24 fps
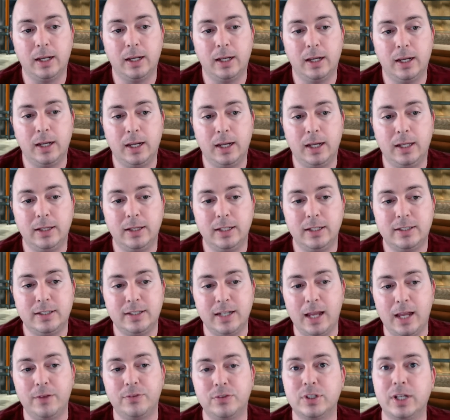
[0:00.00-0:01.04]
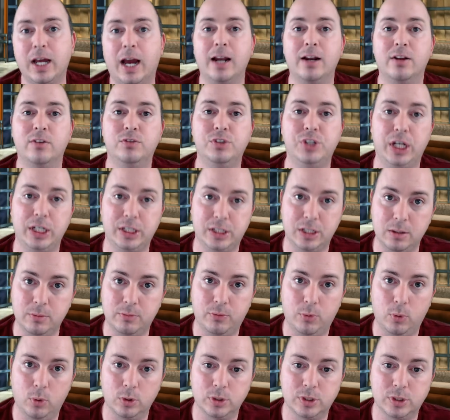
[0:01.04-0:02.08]
In the safe side of
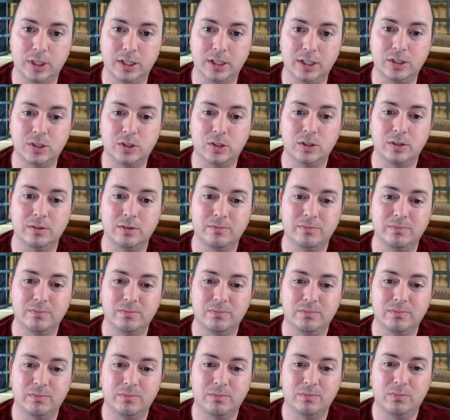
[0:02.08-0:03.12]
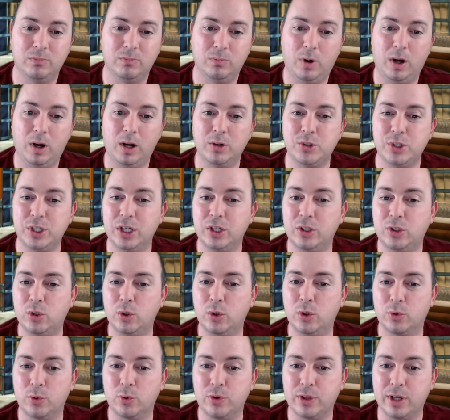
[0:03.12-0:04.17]
JSNP4 says, why don't you get 2 or
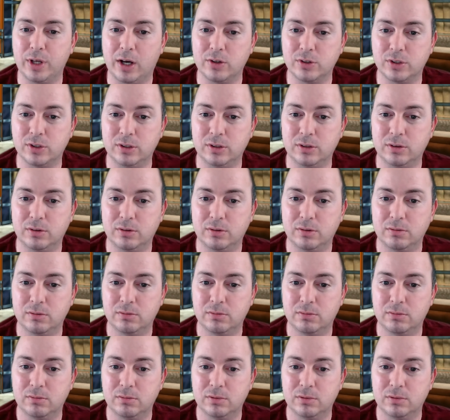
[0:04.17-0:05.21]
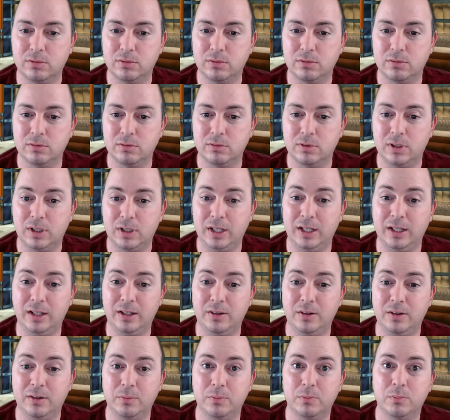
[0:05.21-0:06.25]
3,000
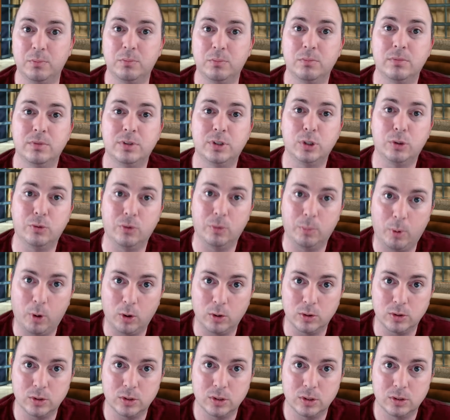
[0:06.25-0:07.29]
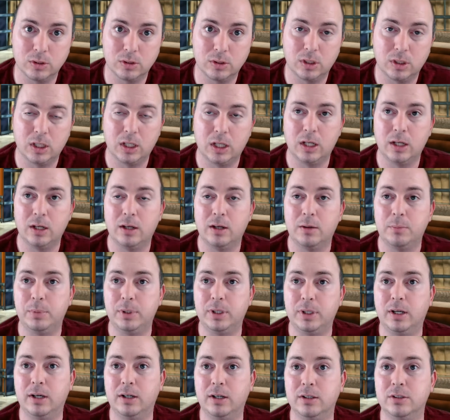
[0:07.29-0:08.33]
in silver bars?
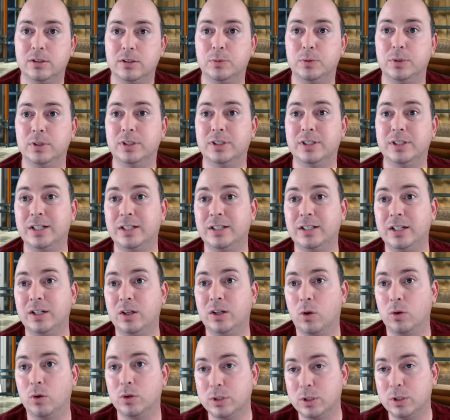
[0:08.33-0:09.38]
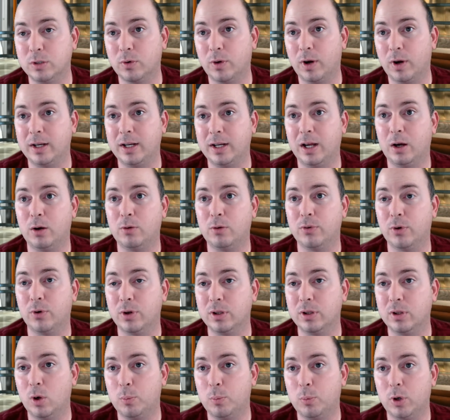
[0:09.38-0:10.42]
Because with $16 silver right now, very
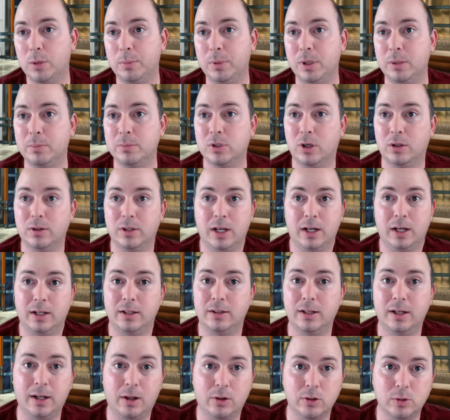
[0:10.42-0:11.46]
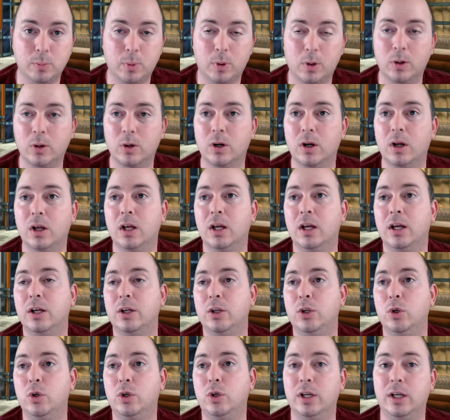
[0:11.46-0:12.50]
low premiums on like a 10-ounce bar,
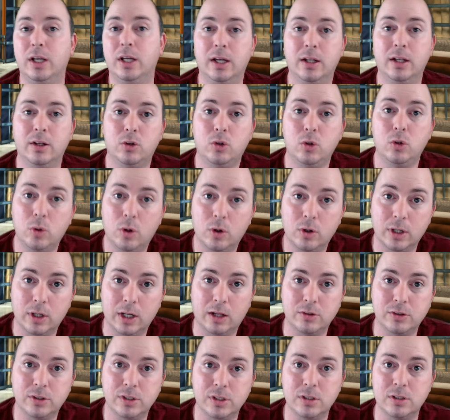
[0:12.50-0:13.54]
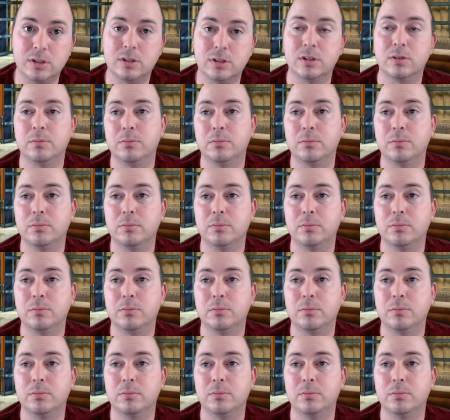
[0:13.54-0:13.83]
you can get 200 ounces,